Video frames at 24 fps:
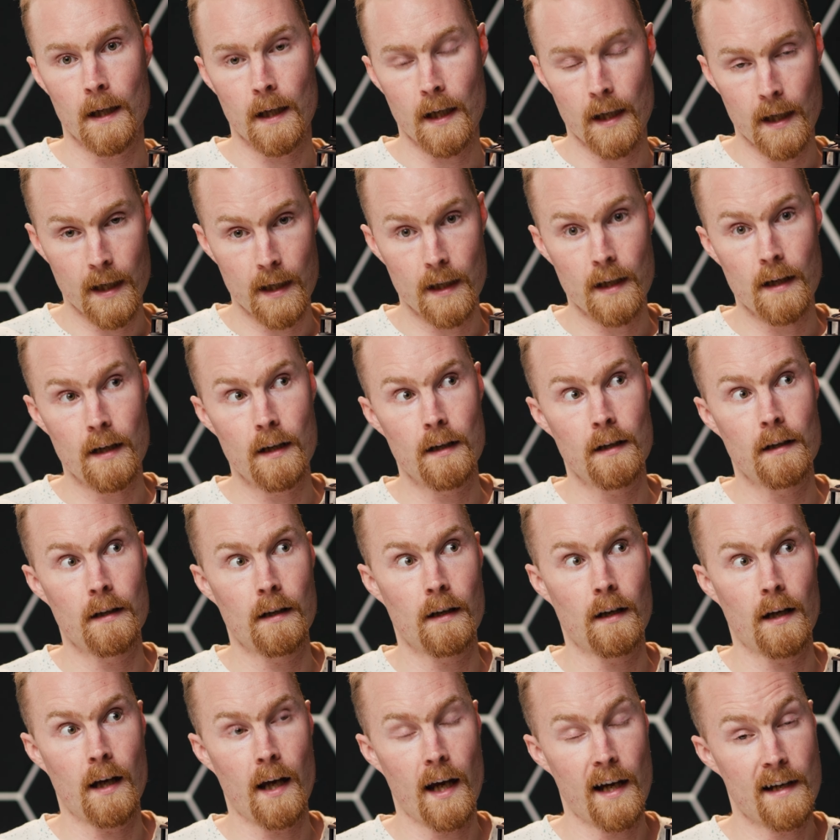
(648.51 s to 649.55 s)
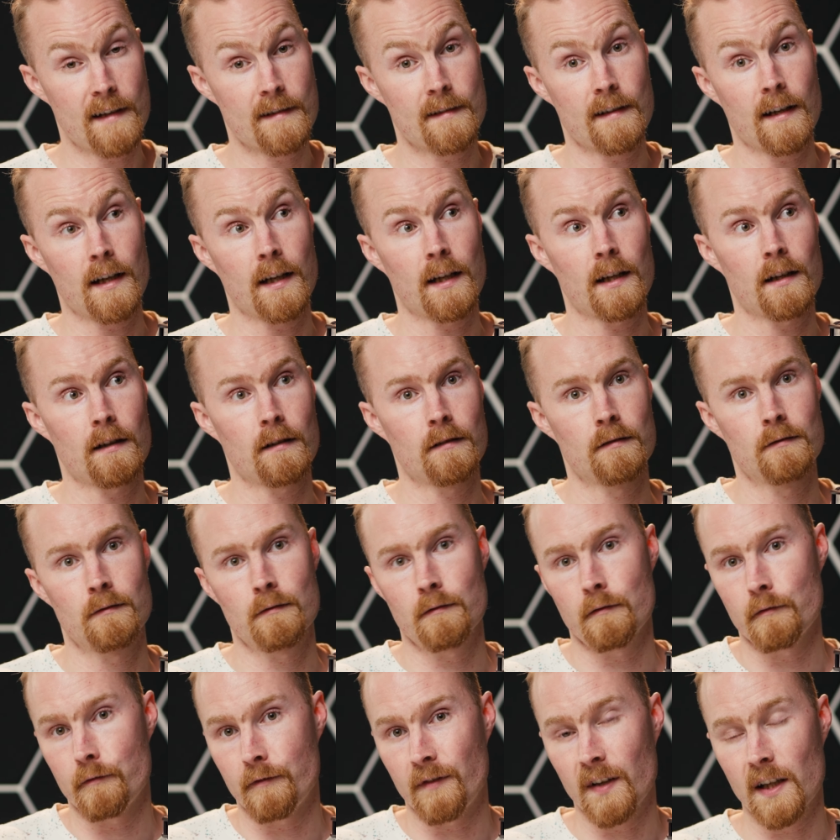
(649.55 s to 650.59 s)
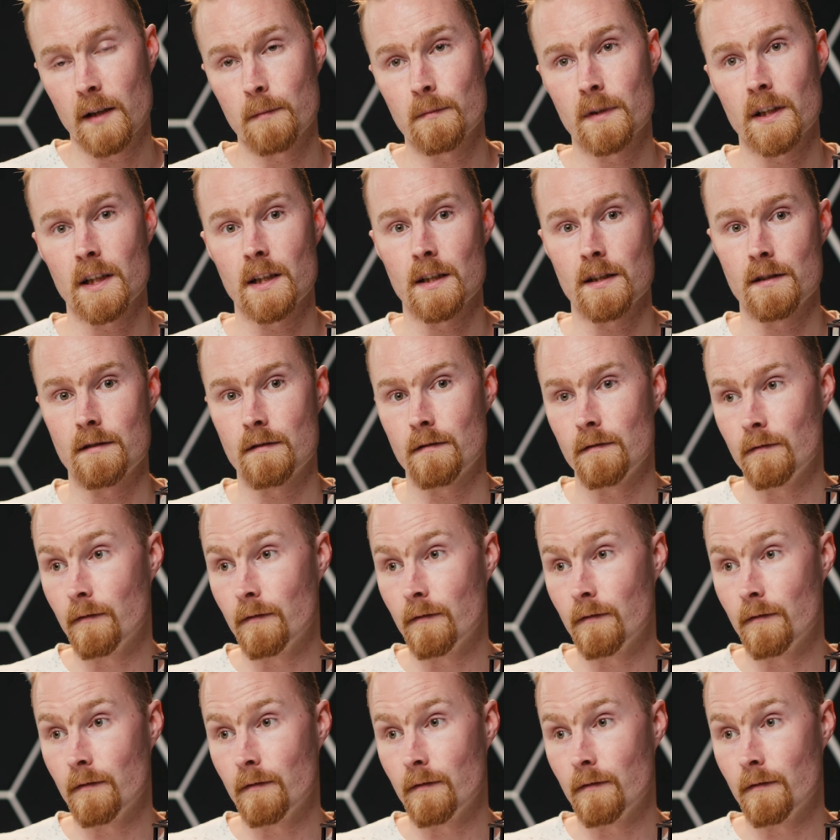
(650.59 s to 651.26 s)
And as a family